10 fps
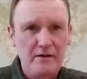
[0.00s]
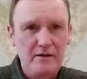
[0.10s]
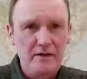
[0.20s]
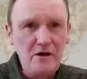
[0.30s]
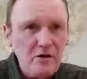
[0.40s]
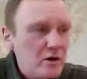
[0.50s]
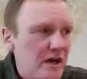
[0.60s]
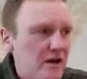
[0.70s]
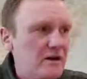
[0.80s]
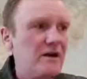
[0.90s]
They're not
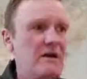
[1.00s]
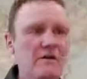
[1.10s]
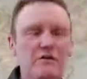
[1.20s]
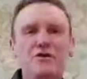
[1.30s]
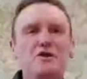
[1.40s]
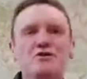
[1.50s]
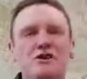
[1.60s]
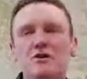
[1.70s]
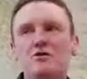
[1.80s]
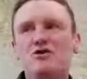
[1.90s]
looking for you to
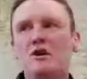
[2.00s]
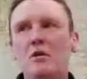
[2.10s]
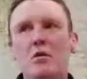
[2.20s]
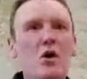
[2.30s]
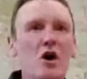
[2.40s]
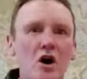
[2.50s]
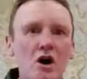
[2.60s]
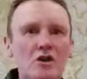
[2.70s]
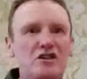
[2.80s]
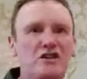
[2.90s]
use
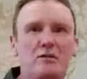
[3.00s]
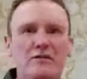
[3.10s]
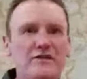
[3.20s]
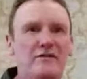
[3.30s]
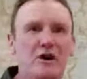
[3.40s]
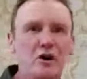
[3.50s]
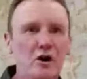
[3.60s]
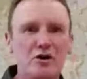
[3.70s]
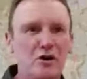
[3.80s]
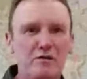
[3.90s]
words that we've never
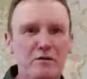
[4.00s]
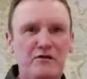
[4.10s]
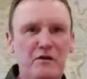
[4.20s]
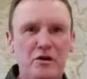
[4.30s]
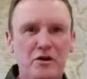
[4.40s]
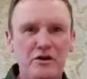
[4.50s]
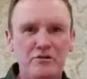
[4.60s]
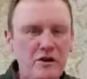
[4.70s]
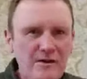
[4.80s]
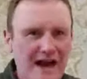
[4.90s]
heard of before.
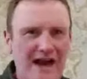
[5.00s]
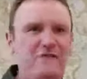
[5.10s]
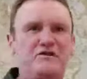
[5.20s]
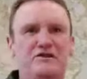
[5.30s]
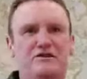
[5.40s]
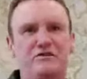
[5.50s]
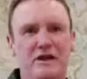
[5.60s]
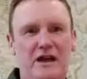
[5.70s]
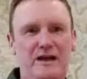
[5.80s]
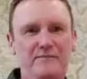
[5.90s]
You don't have to do
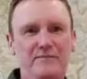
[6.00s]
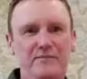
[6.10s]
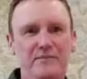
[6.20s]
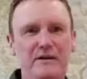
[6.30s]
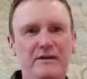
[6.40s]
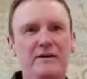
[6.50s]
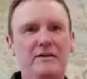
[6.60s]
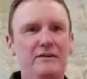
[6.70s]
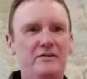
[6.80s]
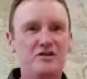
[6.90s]
that.
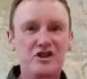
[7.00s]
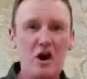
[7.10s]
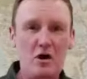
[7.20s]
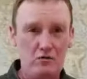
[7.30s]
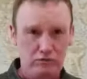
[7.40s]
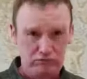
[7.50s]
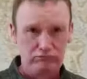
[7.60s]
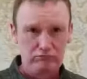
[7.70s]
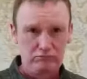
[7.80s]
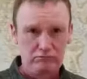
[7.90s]

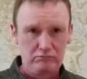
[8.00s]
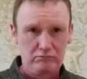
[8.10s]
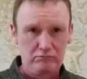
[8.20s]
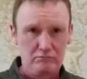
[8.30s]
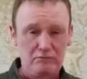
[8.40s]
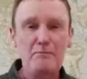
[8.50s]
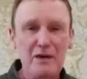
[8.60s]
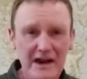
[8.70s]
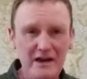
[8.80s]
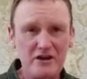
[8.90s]
So,
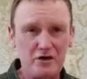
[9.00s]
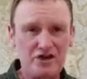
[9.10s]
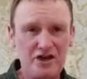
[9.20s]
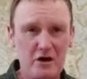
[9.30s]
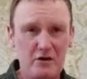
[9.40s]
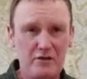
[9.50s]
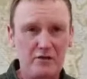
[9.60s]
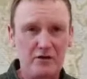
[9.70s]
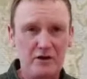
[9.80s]
prepare yourself.